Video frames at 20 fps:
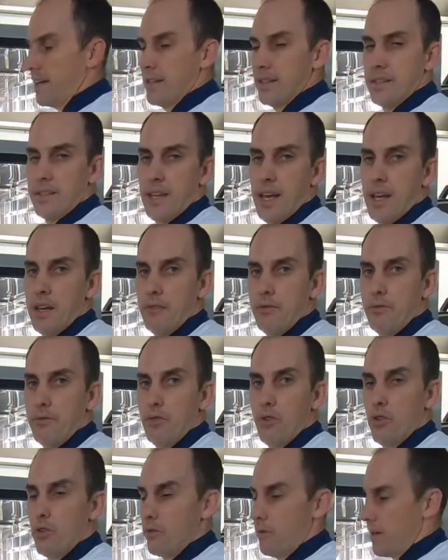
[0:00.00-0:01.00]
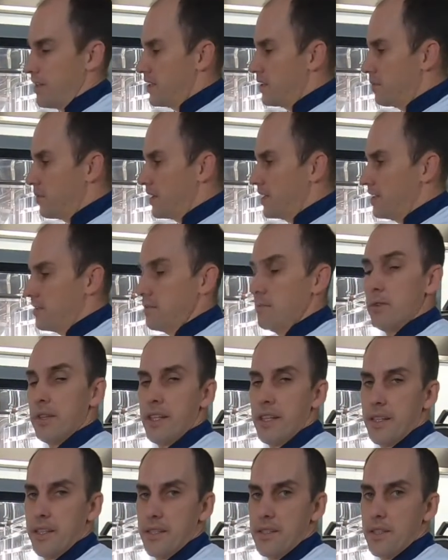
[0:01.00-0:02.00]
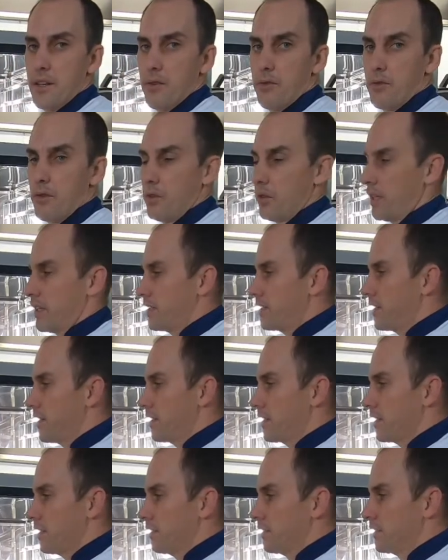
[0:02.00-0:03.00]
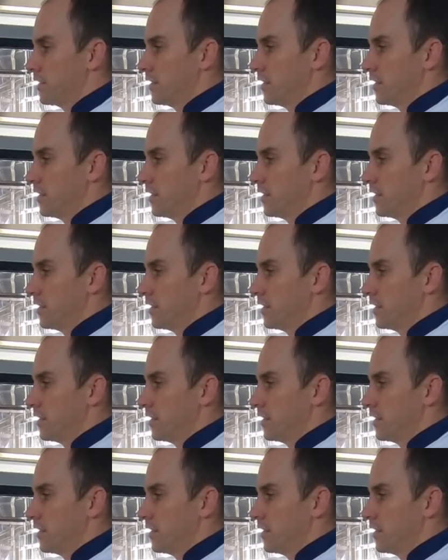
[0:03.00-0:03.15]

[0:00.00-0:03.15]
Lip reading: and save your recipes within the Self-Cooking Centre.